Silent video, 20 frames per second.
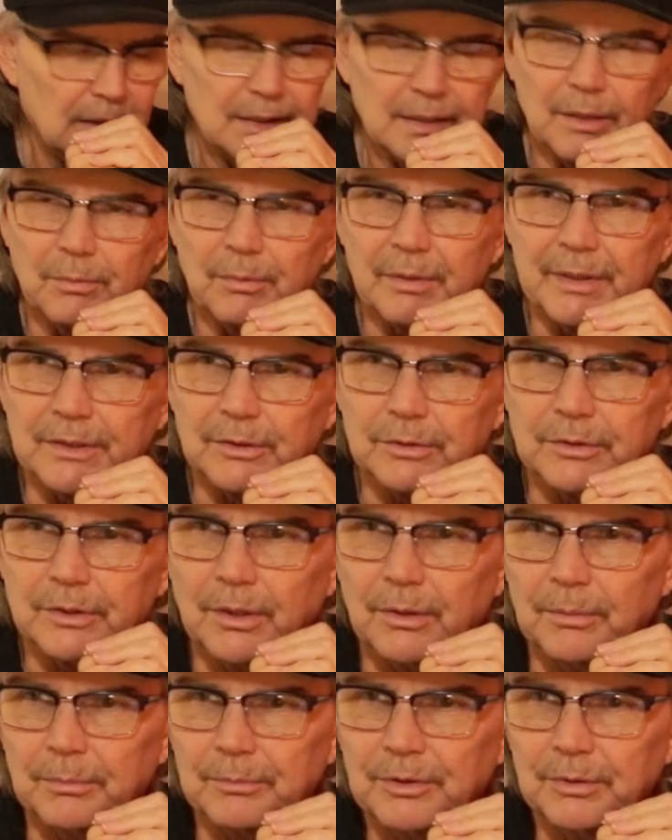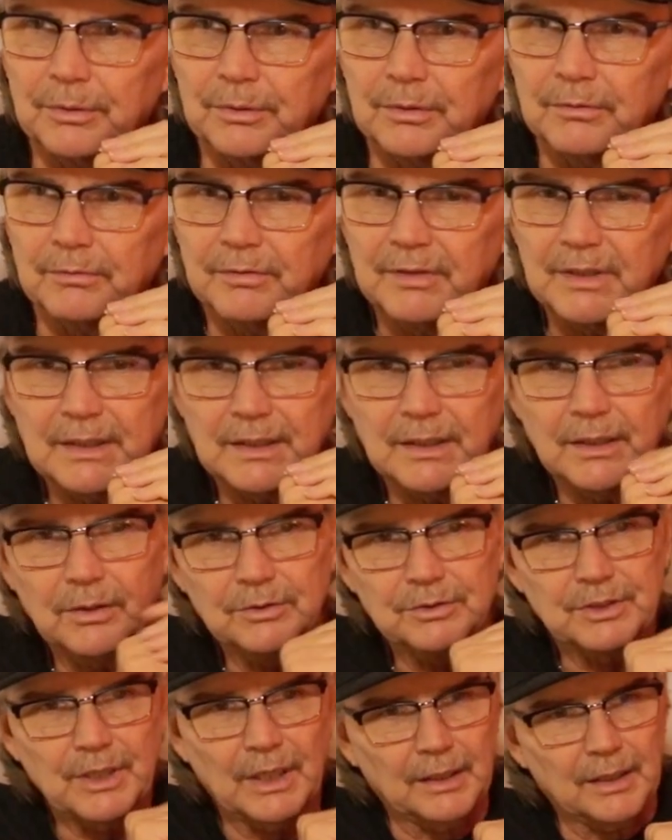That way you'll know I'm doing a video.
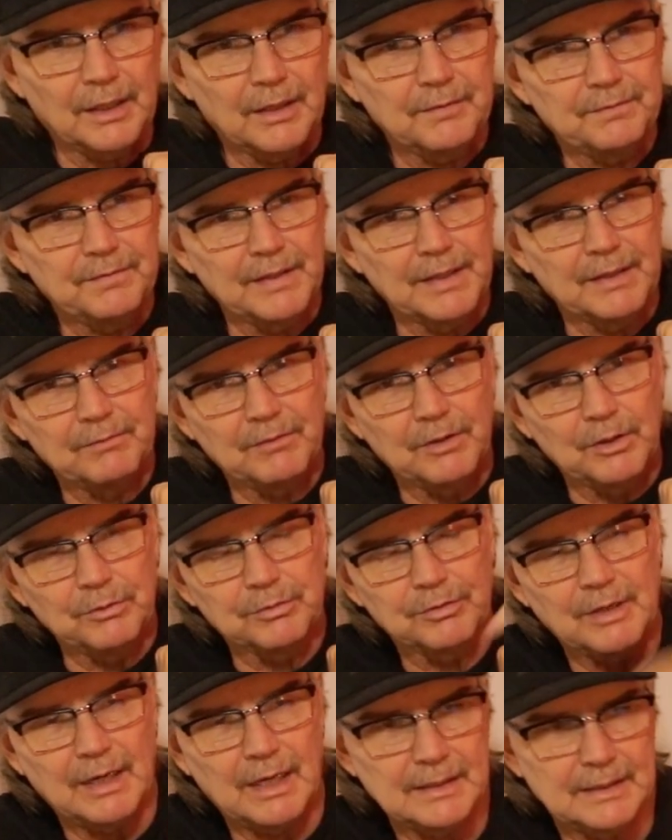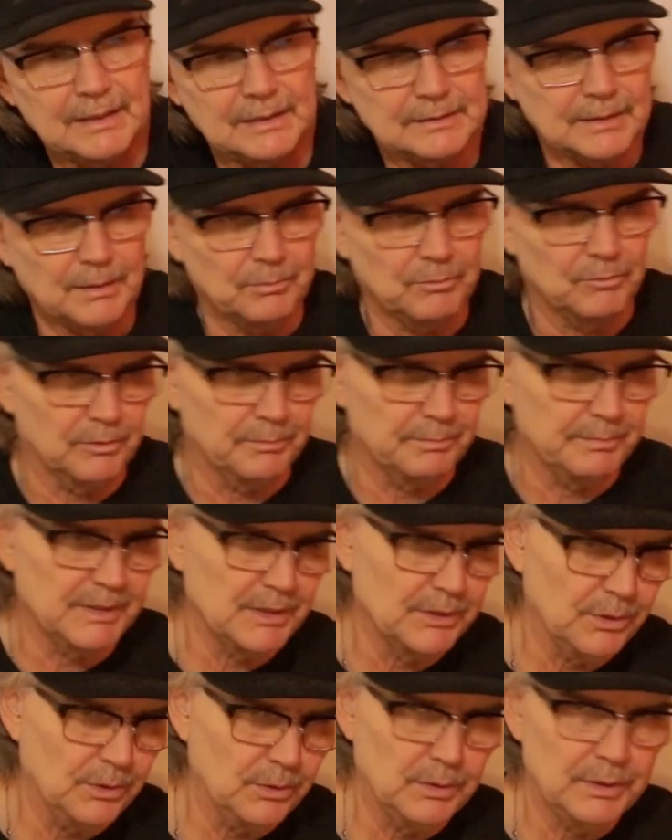Check out Fan Vote Friday, something we've
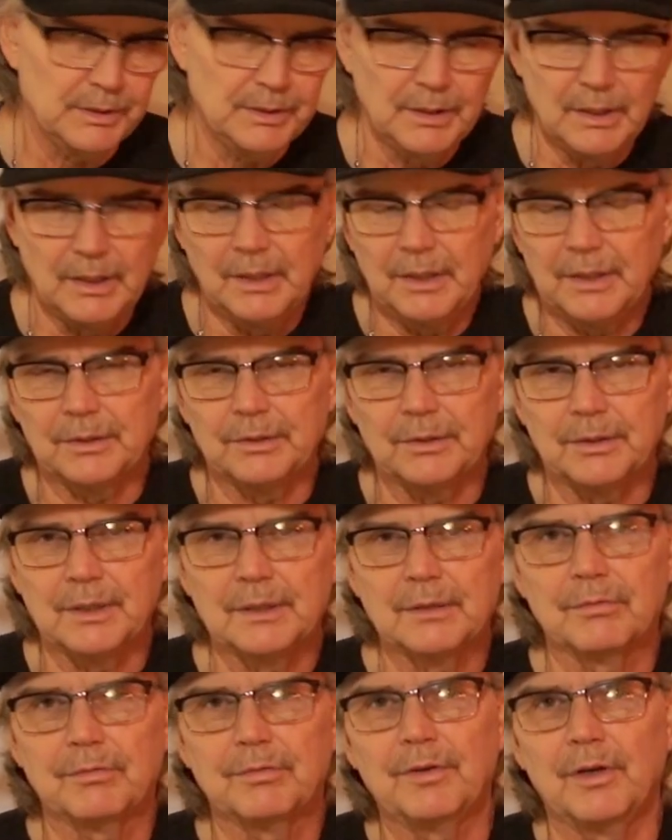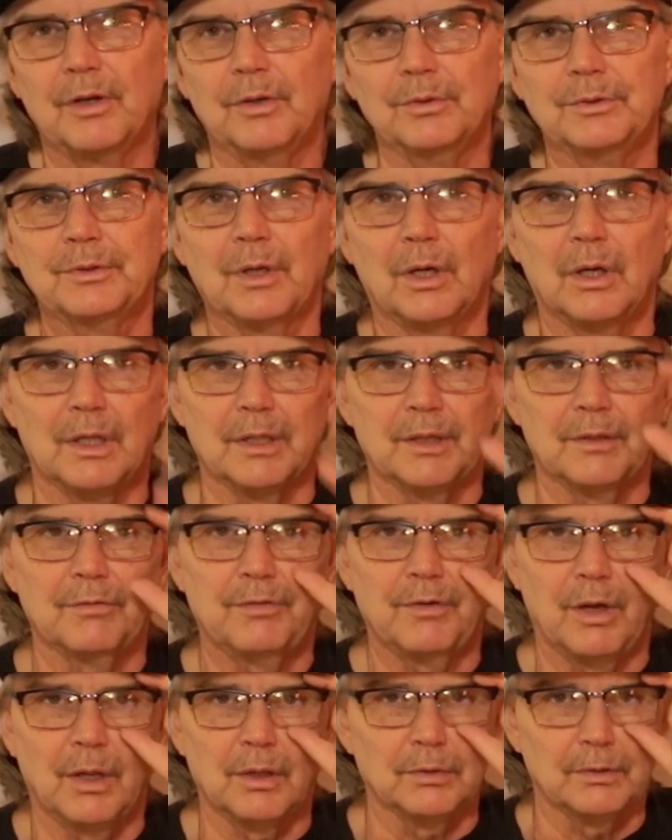been doing. You get to vote on the
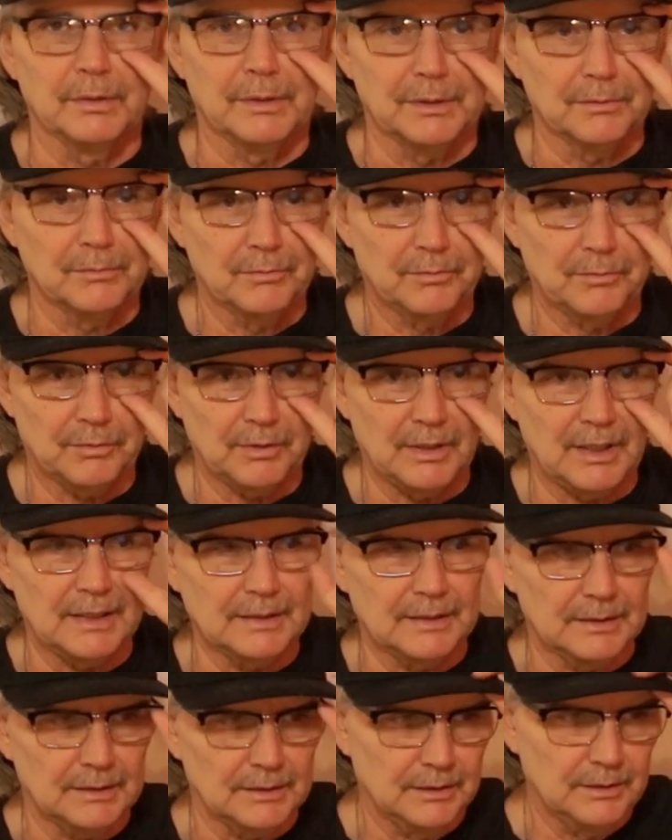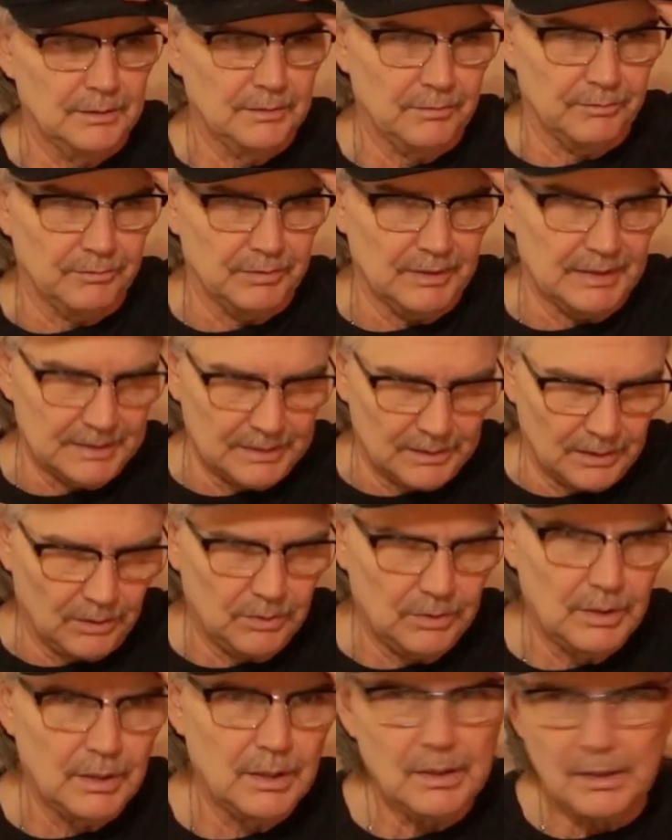following Friday's video.